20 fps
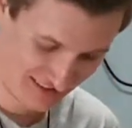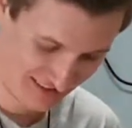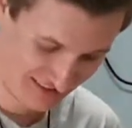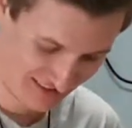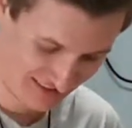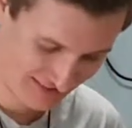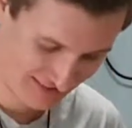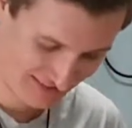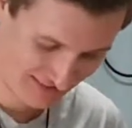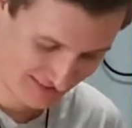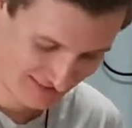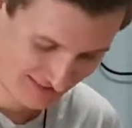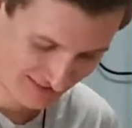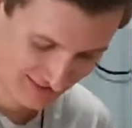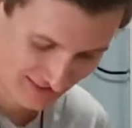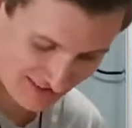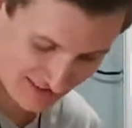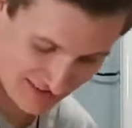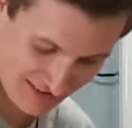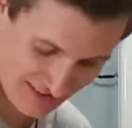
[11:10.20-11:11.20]
What's your mom gonna
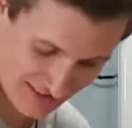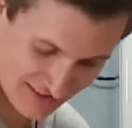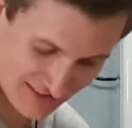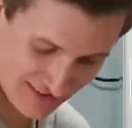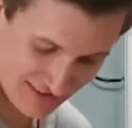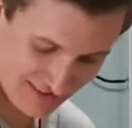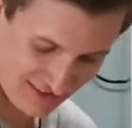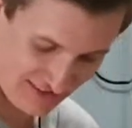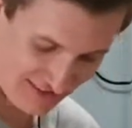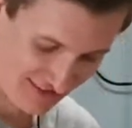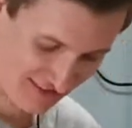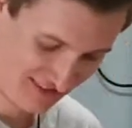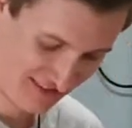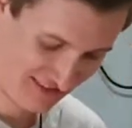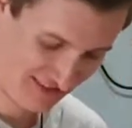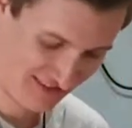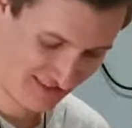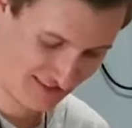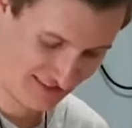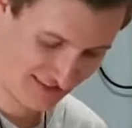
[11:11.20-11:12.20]
say when you rip and break
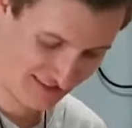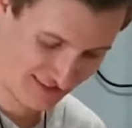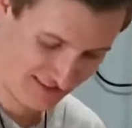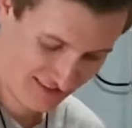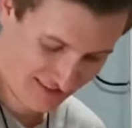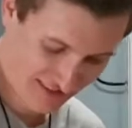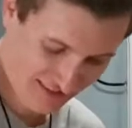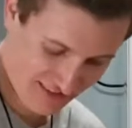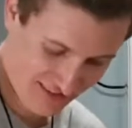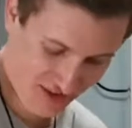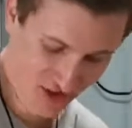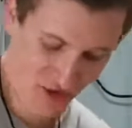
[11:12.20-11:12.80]
things?